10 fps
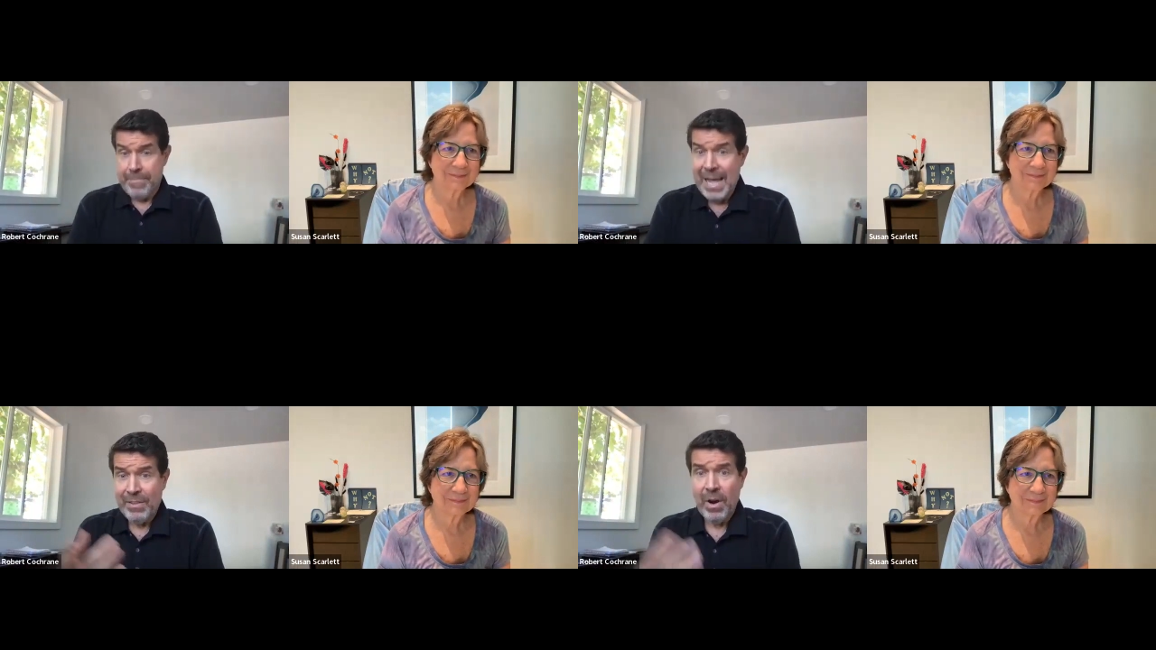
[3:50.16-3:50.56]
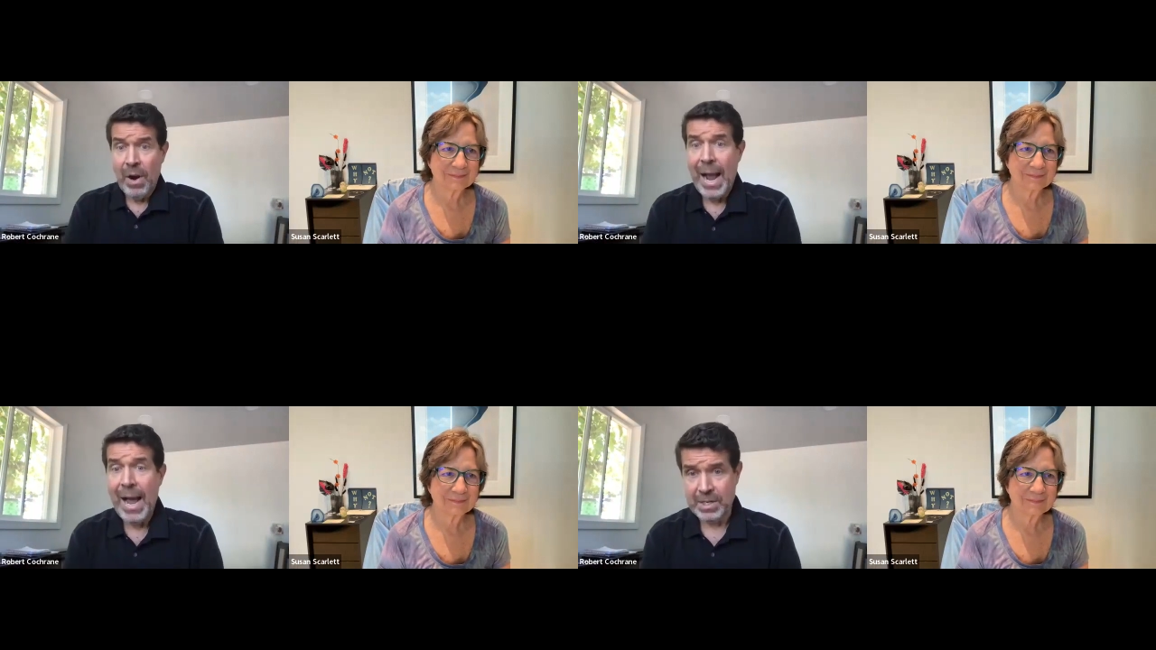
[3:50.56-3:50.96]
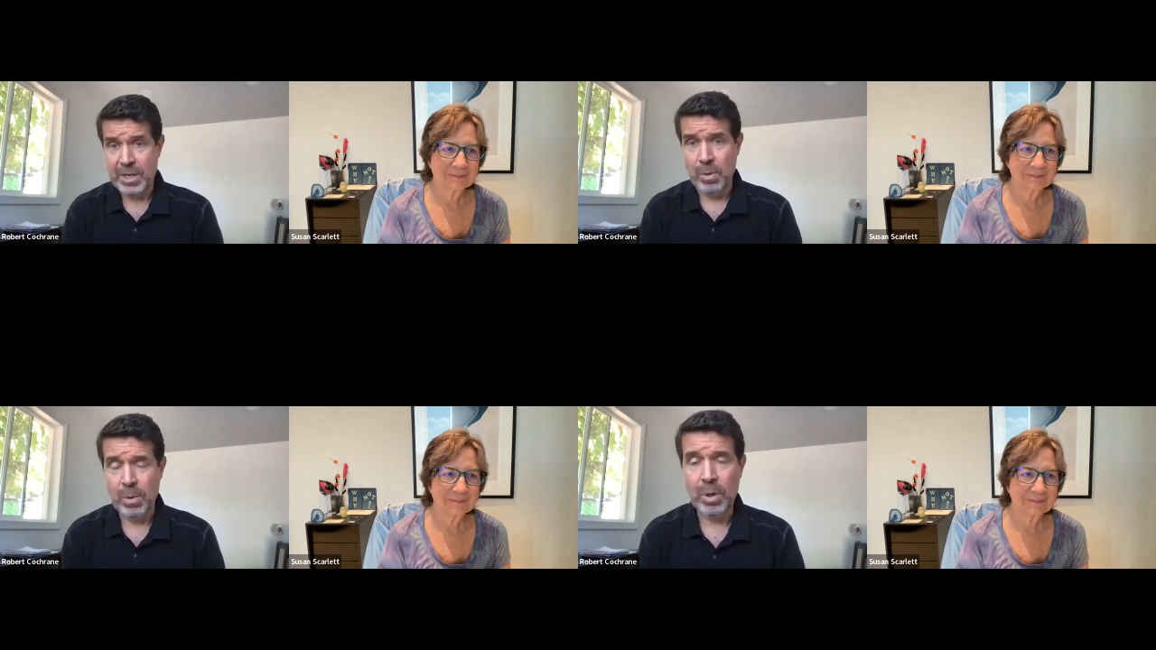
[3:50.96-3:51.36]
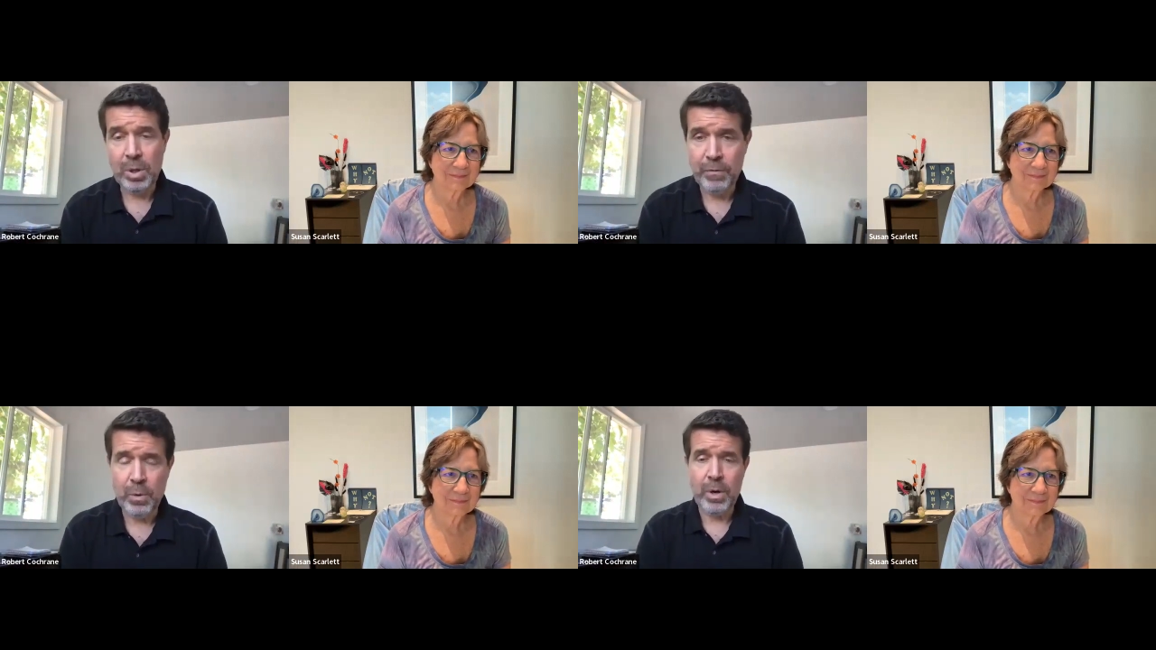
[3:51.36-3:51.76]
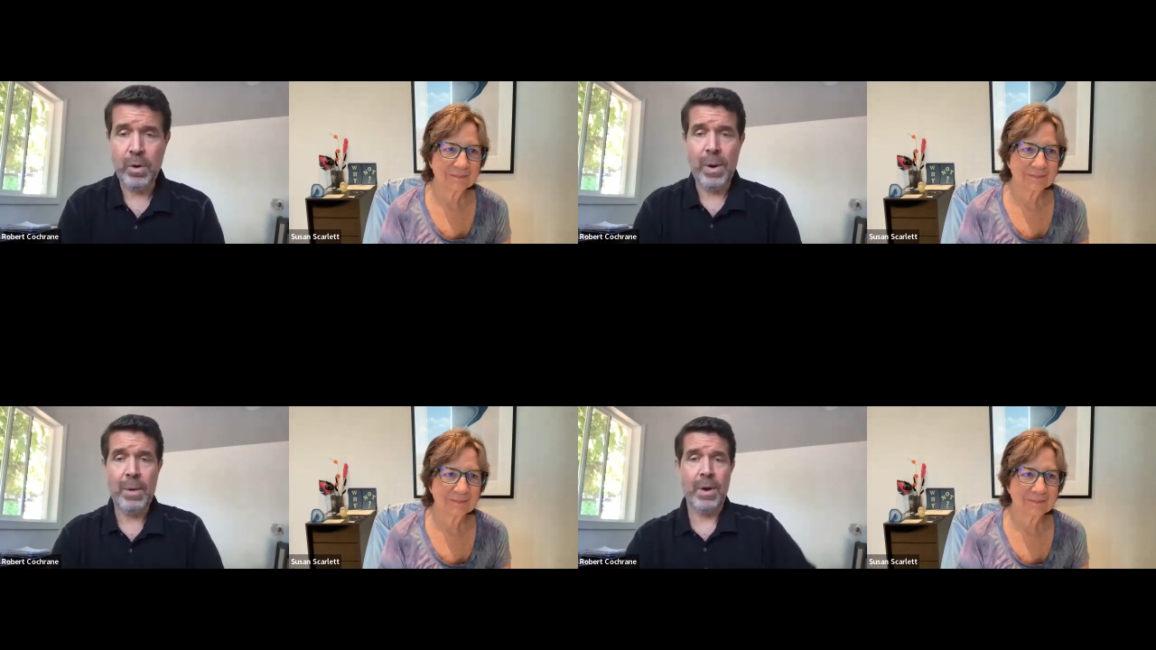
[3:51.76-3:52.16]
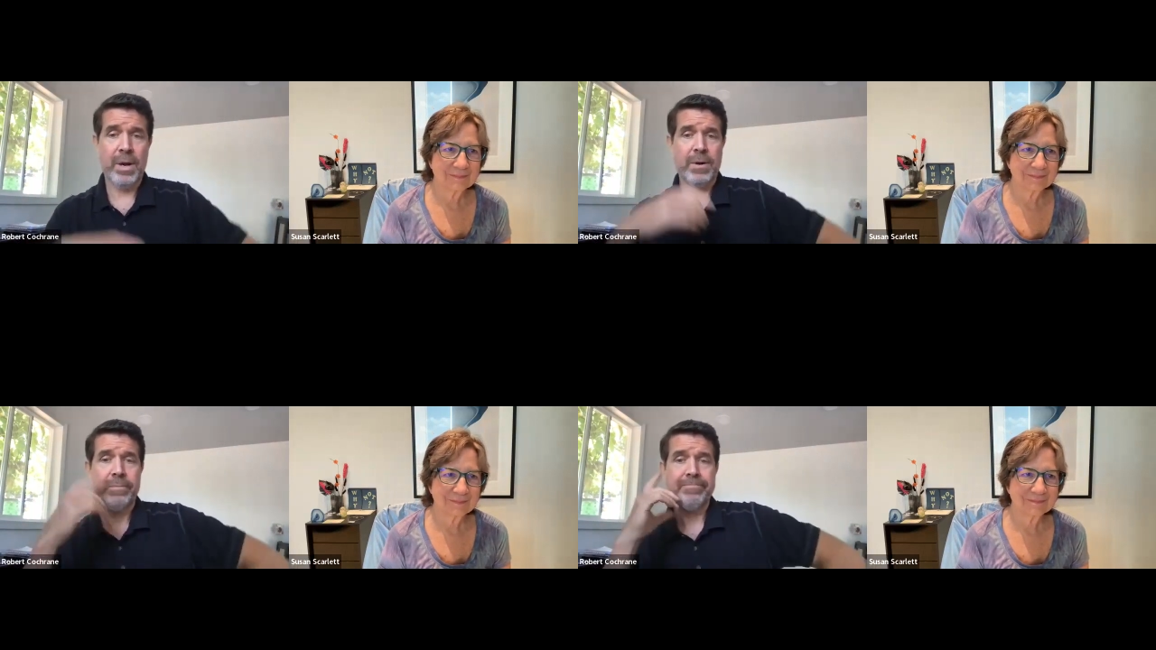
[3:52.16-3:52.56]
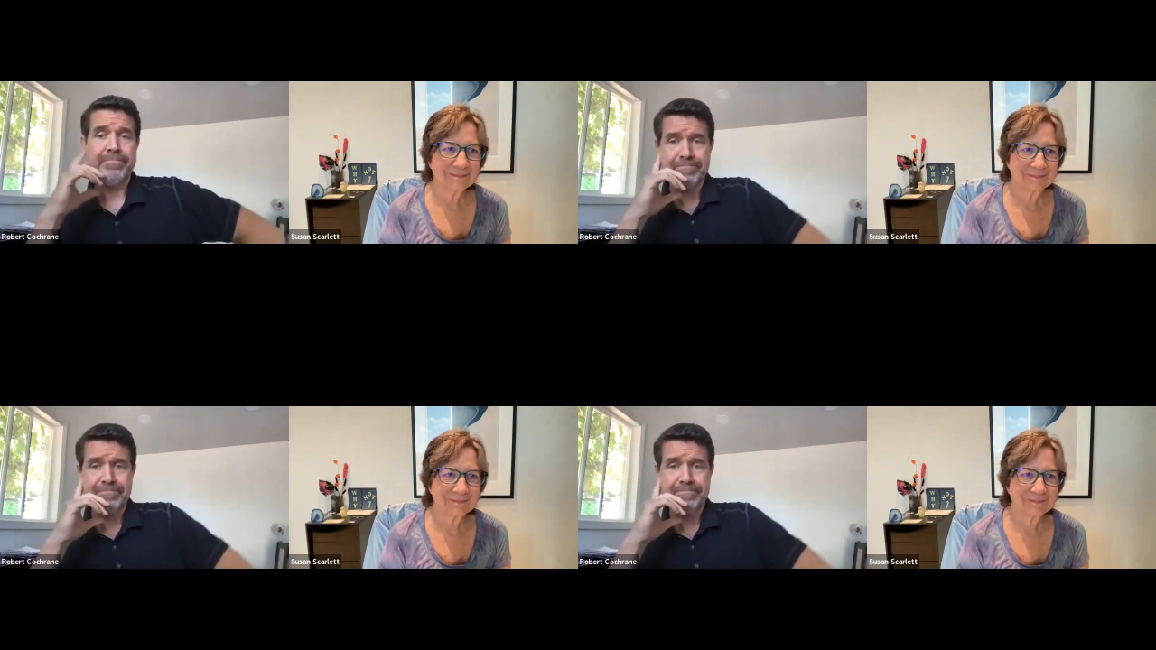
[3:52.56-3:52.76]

Speaker 1: that's our ask here. We're looking for a grant writer.